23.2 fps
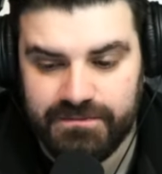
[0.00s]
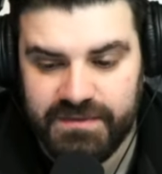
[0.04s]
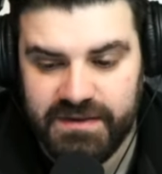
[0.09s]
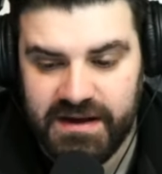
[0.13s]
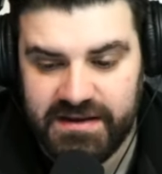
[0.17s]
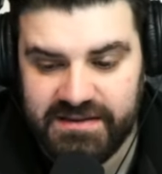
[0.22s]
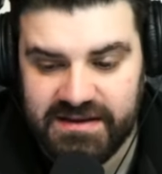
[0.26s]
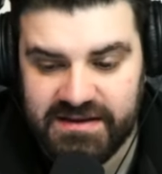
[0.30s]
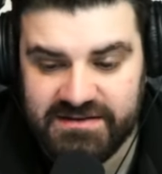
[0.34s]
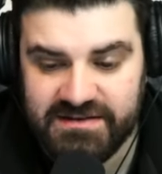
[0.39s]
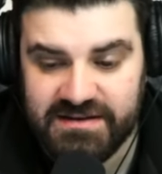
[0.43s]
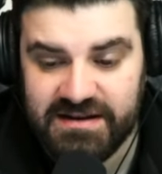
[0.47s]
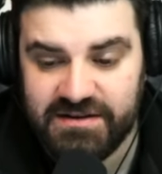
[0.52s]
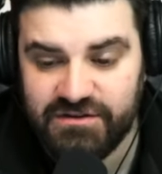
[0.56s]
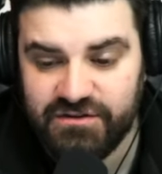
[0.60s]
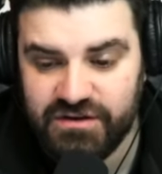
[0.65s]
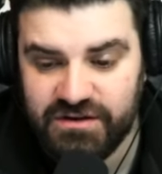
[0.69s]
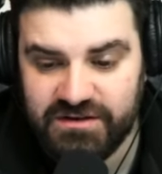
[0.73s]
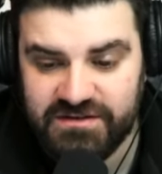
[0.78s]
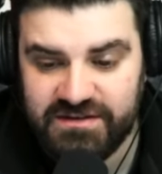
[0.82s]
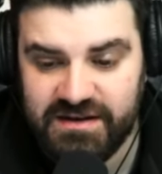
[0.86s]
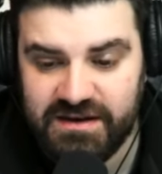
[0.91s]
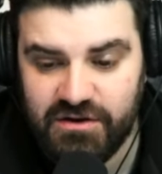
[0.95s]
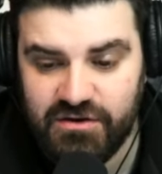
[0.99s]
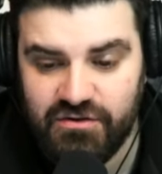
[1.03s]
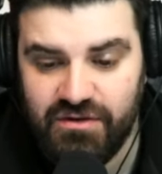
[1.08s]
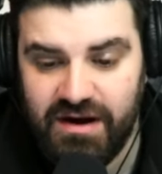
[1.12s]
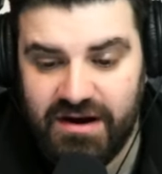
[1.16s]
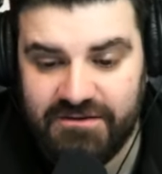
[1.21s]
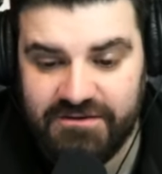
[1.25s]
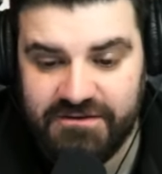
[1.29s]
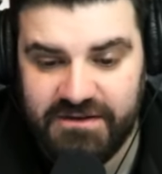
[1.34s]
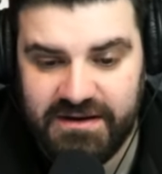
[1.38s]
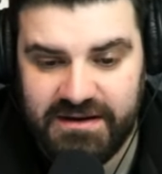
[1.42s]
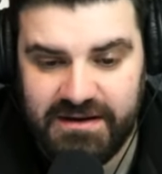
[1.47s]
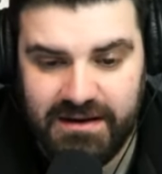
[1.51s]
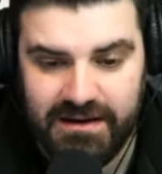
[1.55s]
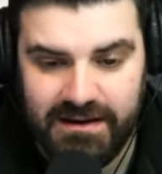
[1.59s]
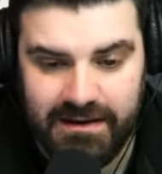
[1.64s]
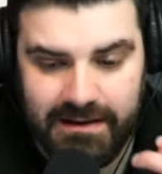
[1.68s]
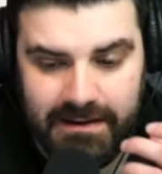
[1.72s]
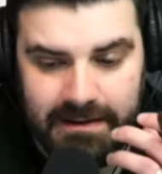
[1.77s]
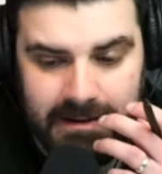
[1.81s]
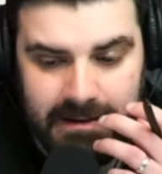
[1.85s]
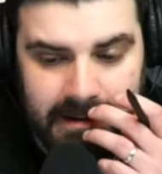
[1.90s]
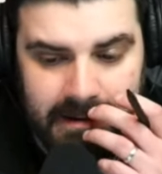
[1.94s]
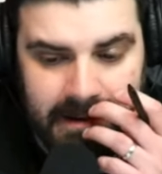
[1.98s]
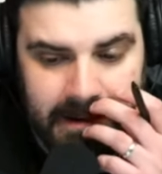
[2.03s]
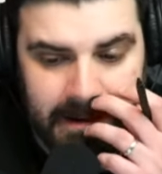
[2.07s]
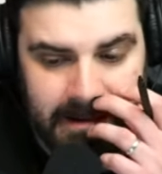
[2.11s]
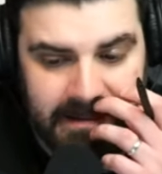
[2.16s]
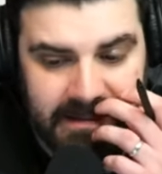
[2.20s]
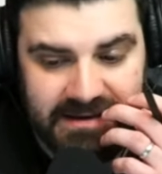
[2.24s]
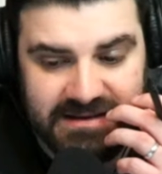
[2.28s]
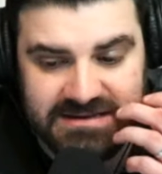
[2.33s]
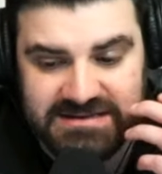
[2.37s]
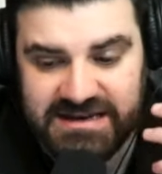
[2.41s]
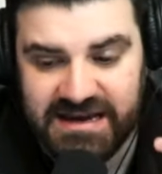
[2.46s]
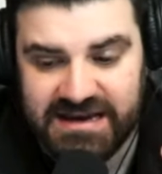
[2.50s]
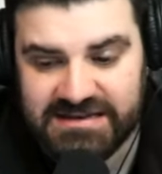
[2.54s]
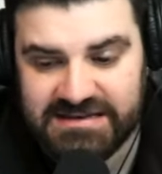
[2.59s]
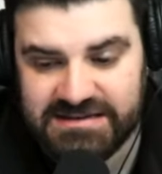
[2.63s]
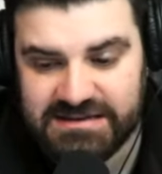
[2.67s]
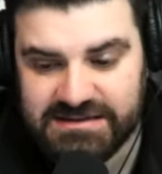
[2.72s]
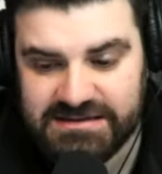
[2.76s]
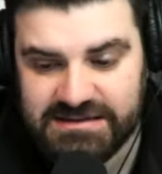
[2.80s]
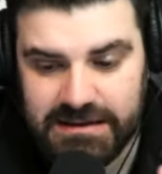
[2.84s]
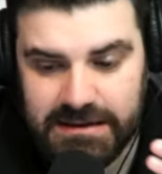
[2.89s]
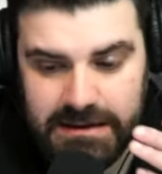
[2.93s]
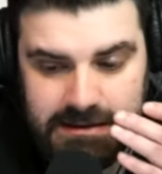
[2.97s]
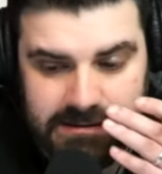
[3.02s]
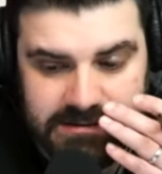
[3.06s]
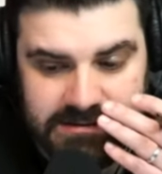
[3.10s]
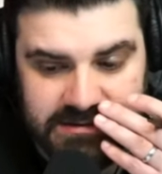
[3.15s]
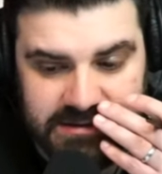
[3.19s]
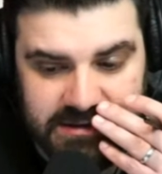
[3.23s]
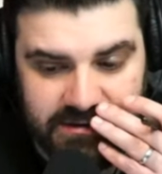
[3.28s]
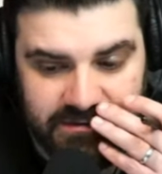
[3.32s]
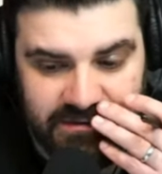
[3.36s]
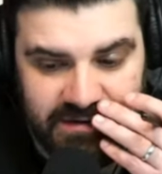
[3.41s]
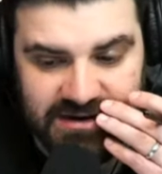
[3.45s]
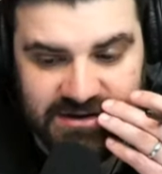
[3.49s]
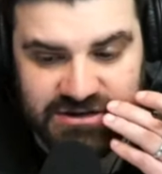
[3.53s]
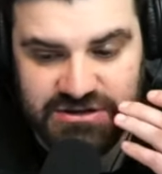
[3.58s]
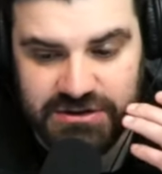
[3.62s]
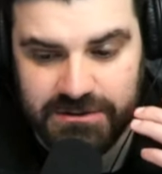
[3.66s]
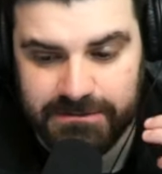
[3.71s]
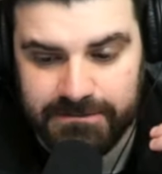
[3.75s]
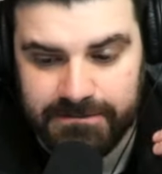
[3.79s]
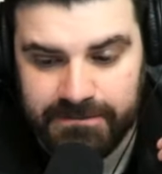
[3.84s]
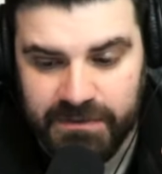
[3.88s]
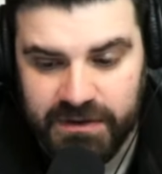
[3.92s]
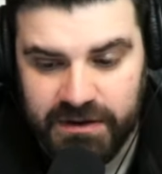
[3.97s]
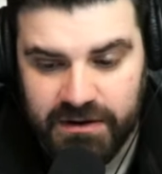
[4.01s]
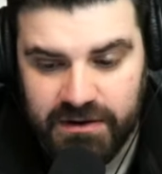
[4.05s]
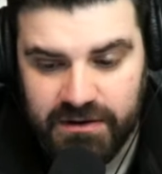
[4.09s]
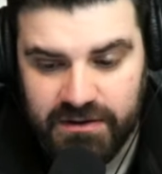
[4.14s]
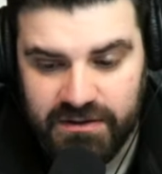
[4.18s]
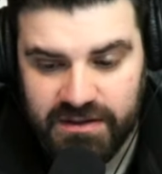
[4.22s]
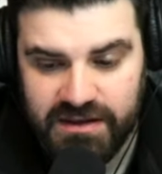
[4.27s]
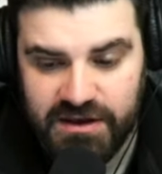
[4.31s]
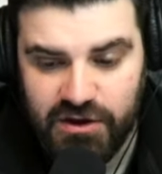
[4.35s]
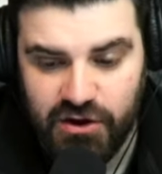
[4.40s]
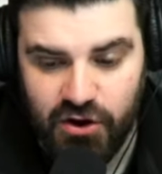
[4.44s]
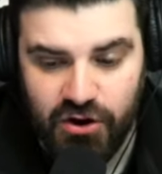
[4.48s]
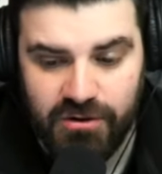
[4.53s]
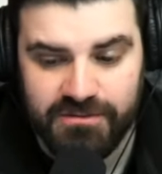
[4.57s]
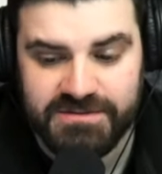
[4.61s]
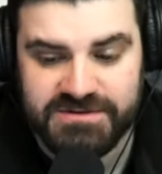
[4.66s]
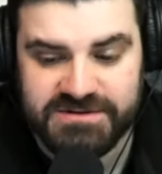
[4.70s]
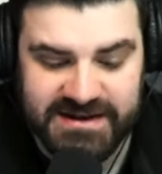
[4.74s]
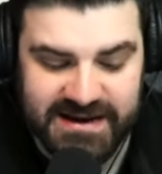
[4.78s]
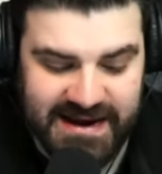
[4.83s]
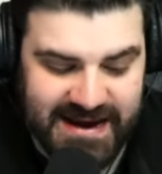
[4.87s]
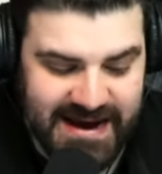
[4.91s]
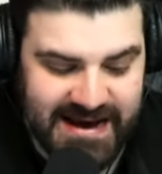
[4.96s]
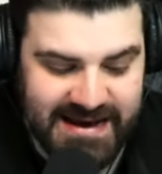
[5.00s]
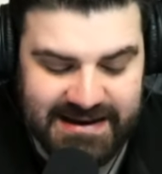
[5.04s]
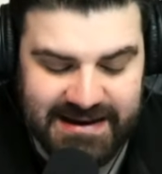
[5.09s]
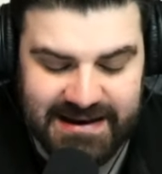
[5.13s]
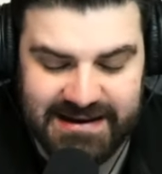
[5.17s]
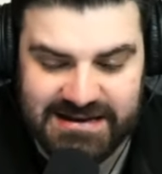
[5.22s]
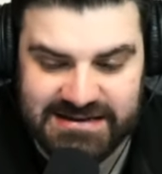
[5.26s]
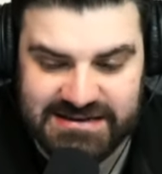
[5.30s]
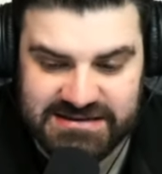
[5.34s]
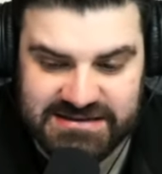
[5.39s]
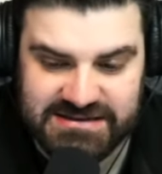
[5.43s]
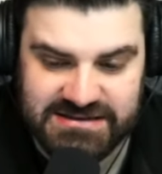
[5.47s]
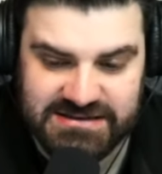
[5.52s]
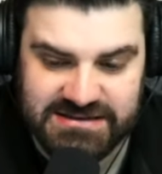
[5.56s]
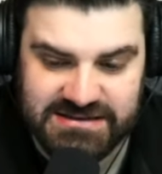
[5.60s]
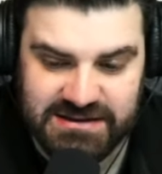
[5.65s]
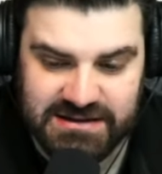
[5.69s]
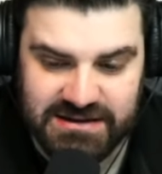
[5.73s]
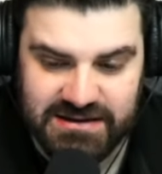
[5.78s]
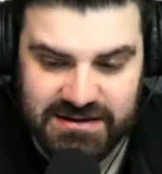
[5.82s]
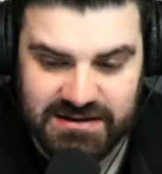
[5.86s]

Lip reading: And there's an interesting graphic here that takes into consideration the Opta analysts'